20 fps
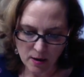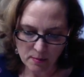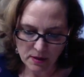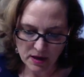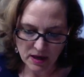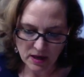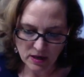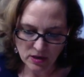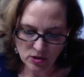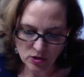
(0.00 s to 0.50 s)

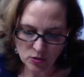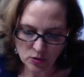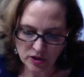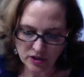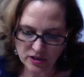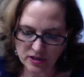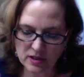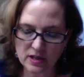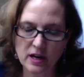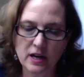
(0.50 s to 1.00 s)
in your
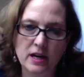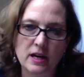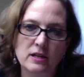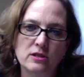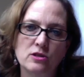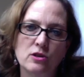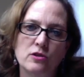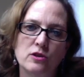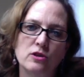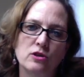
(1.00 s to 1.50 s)
site
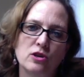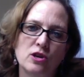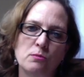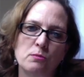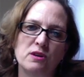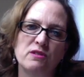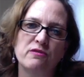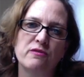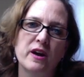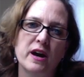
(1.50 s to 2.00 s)
so that you can
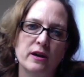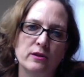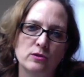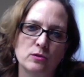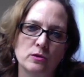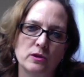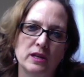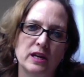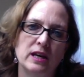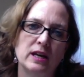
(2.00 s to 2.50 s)
be found
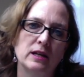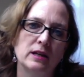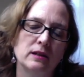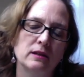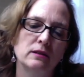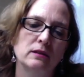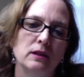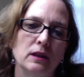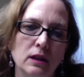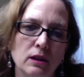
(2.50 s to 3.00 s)

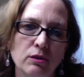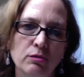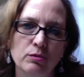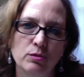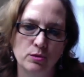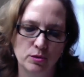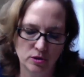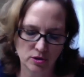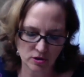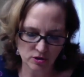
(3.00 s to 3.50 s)
organically through
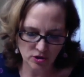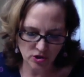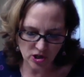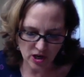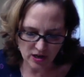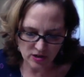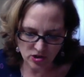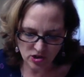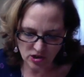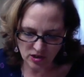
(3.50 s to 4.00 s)
search
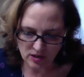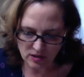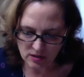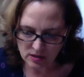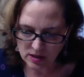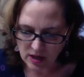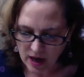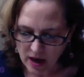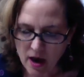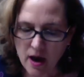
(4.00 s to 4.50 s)
engines.
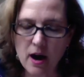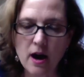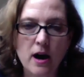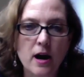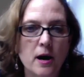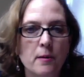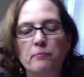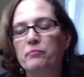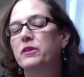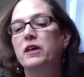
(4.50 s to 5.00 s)

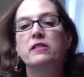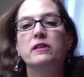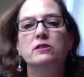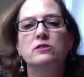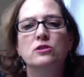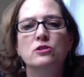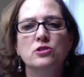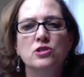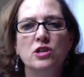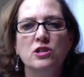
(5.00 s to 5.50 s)
And then
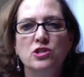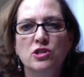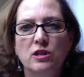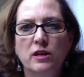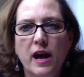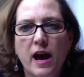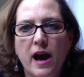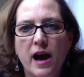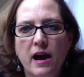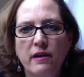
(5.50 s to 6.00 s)
search engine
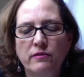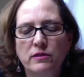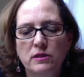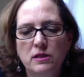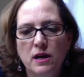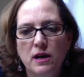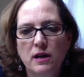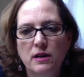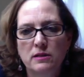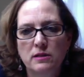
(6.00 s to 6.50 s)

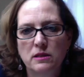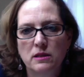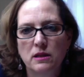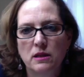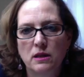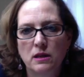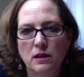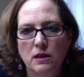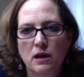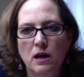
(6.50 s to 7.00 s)

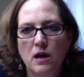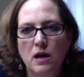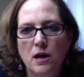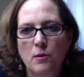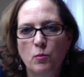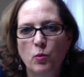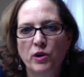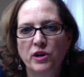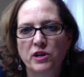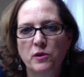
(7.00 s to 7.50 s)
advertising,
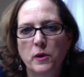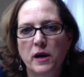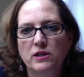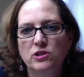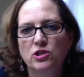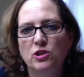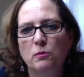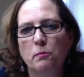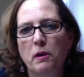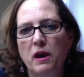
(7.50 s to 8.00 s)
where you
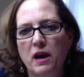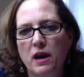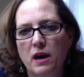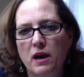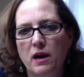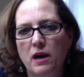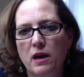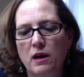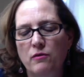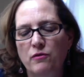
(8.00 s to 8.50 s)
actually
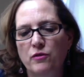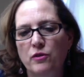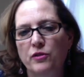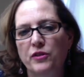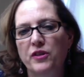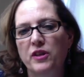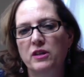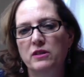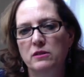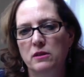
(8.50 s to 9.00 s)
pay for
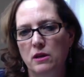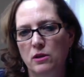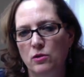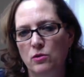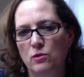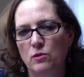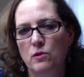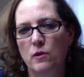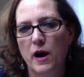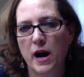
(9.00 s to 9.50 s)
things like
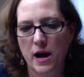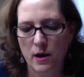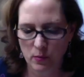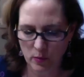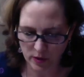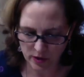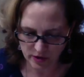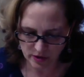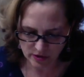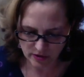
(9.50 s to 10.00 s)
Google
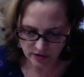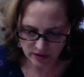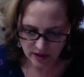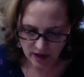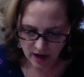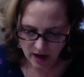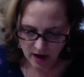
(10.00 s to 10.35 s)
AdWords,